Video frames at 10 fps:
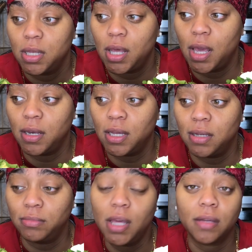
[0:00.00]

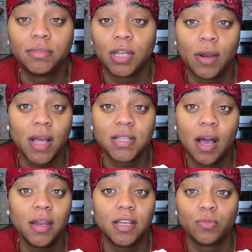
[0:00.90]
And yeah, so that's how
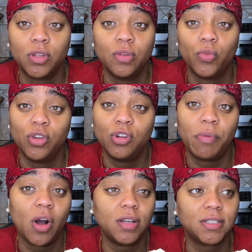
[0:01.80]
it is. When you the
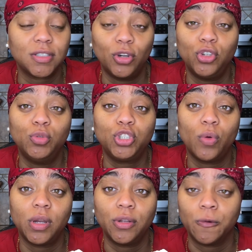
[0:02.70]
boss, you can do what you
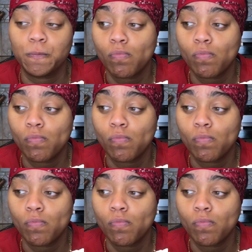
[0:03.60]
want to do.